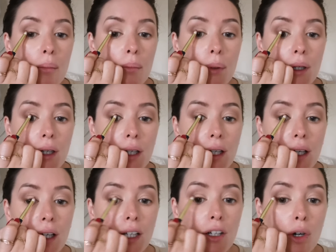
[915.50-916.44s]
But
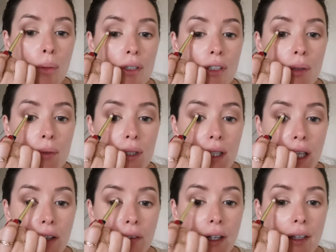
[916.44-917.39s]
it always comes
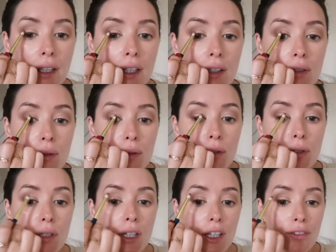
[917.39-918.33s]
together at the end. So
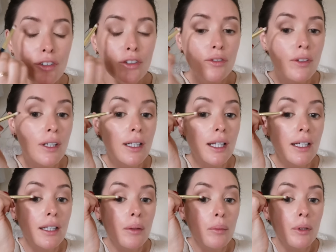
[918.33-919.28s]
if you feel
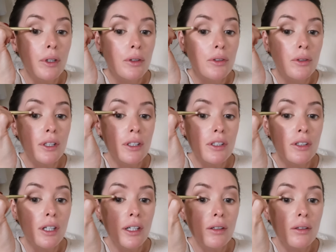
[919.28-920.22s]
like that when you're doing this,
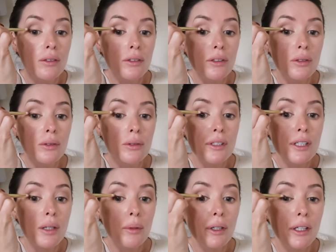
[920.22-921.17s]
you're like, oh no, it's
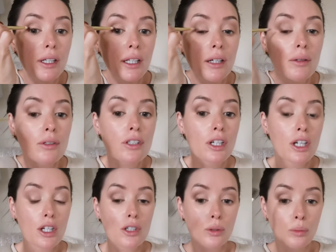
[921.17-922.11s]
not working out,
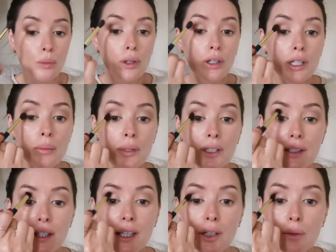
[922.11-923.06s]
don't worry,
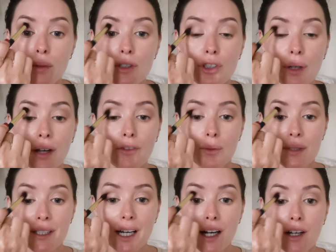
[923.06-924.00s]
because I think once you have your
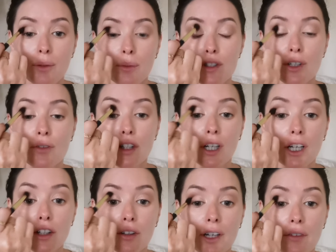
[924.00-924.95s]
mascara, once you have your
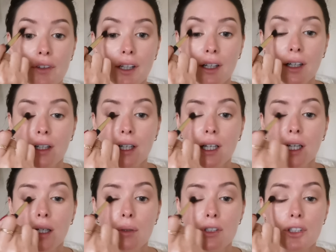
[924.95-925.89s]
liner and everything on,
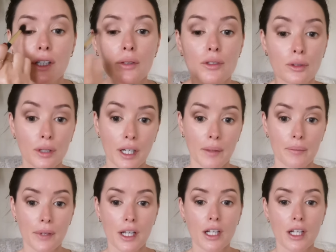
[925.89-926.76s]
it will turn out okay.